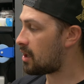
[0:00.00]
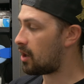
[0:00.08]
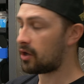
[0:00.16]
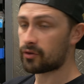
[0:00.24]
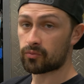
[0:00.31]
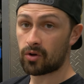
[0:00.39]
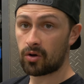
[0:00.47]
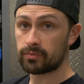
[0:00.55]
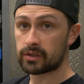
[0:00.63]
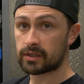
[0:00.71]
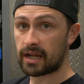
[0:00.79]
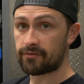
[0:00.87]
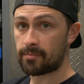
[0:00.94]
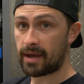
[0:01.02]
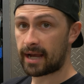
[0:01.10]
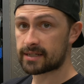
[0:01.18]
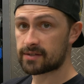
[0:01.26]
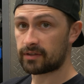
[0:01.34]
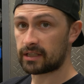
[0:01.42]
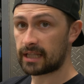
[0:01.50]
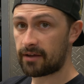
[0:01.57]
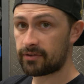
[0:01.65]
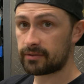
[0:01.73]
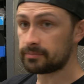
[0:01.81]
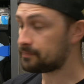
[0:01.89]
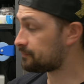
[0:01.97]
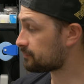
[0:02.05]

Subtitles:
On the Roam, you can have a max of 11.